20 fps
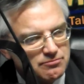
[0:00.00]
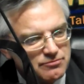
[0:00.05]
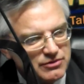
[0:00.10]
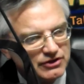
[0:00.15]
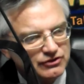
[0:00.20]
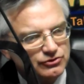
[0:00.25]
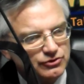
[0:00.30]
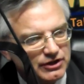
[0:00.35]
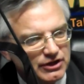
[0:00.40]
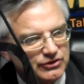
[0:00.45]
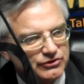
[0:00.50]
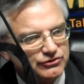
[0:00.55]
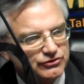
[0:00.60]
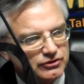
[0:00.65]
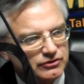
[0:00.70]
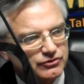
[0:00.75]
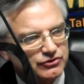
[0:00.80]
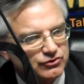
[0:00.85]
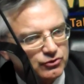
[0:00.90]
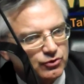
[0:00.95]
mental health
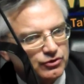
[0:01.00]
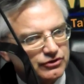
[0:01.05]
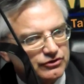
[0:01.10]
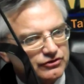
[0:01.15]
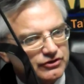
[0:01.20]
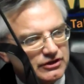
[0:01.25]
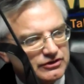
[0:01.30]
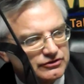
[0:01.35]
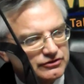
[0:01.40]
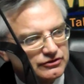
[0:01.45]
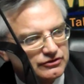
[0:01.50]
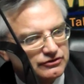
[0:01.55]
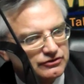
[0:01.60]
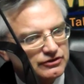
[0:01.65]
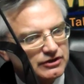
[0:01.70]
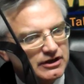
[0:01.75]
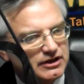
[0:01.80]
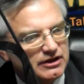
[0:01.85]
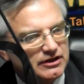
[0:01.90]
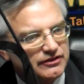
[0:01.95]
service organizations
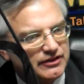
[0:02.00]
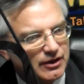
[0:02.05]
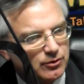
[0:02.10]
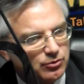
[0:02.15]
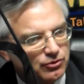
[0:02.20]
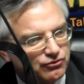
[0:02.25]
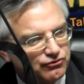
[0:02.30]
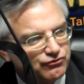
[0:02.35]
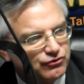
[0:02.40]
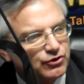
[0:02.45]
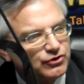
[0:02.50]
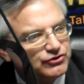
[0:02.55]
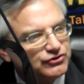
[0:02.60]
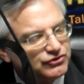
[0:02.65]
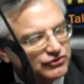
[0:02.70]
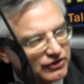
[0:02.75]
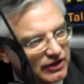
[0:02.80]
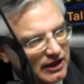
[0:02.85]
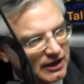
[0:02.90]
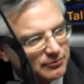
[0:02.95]
that will first
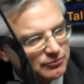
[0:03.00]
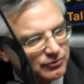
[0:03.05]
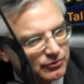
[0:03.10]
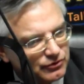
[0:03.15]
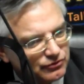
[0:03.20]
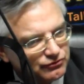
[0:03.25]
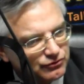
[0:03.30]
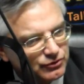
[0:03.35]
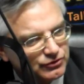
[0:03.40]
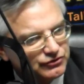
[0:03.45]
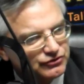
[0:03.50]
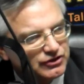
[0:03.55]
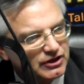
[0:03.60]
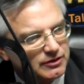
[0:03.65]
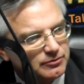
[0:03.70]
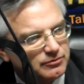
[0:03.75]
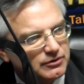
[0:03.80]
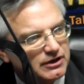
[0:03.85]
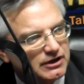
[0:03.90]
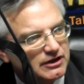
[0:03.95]
step from the first
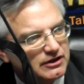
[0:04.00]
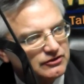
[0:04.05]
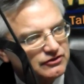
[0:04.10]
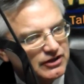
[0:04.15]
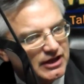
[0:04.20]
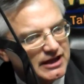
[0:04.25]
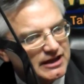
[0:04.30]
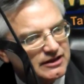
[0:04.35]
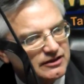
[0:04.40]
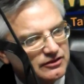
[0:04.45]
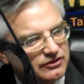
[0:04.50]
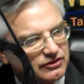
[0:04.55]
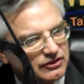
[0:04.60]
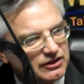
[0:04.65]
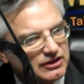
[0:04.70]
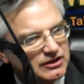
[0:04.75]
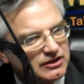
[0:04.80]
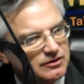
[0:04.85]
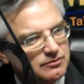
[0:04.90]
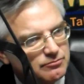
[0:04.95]
step take
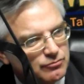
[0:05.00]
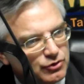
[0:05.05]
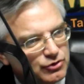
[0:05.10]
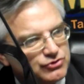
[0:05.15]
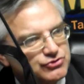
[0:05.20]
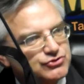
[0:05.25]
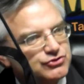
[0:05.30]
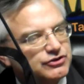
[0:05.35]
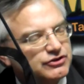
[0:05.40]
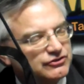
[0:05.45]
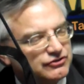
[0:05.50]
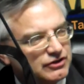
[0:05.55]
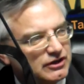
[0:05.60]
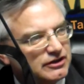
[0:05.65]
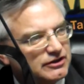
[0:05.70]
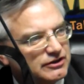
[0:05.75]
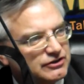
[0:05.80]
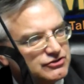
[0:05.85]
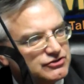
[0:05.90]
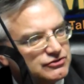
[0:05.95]
the merger
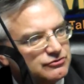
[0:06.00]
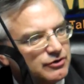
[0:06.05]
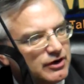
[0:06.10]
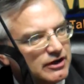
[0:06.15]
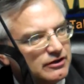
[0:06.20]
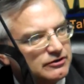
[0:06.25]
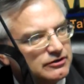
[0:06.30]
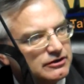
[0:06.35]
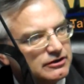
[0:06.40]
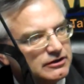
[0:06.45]
consolidation route.